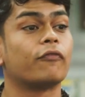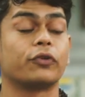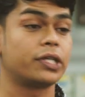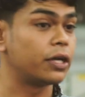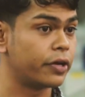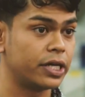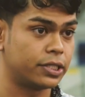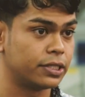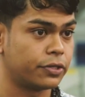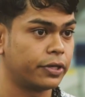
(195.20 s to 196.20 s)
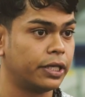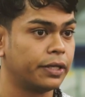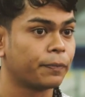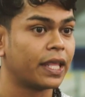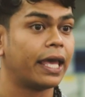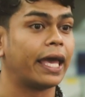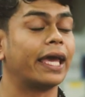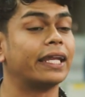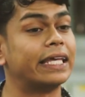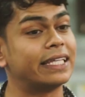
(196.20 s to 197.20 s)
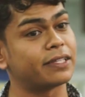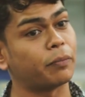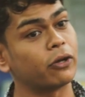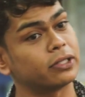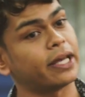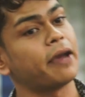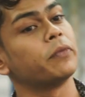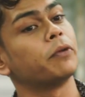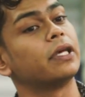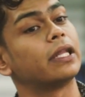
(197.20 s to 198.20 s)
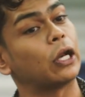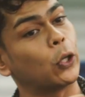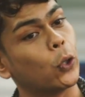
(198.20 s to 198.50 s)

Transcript: for generations already. And it's about time maybe that